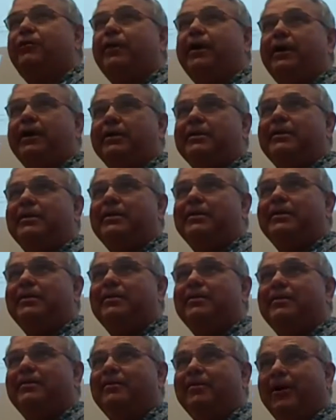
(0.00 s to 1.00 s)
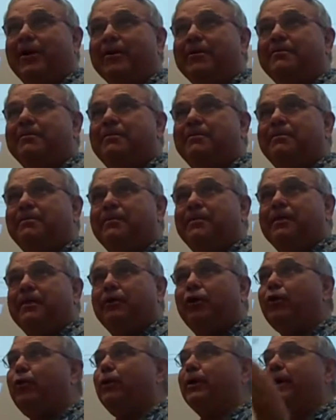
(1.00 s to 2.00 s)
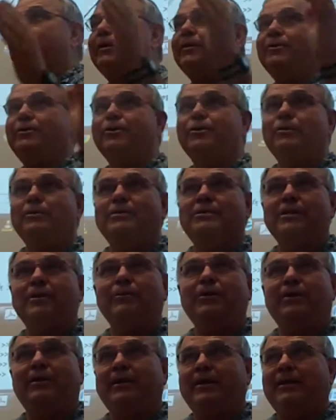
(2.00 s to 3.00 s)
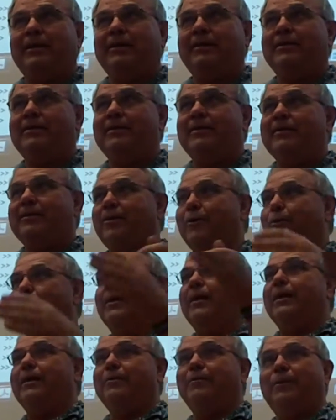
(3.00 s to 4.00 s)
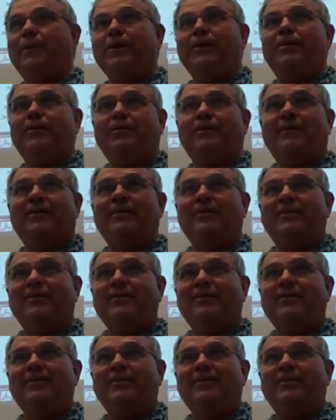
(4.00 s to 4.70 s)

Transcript: fact, right? Look what I can do in Simulink. Look what I can build.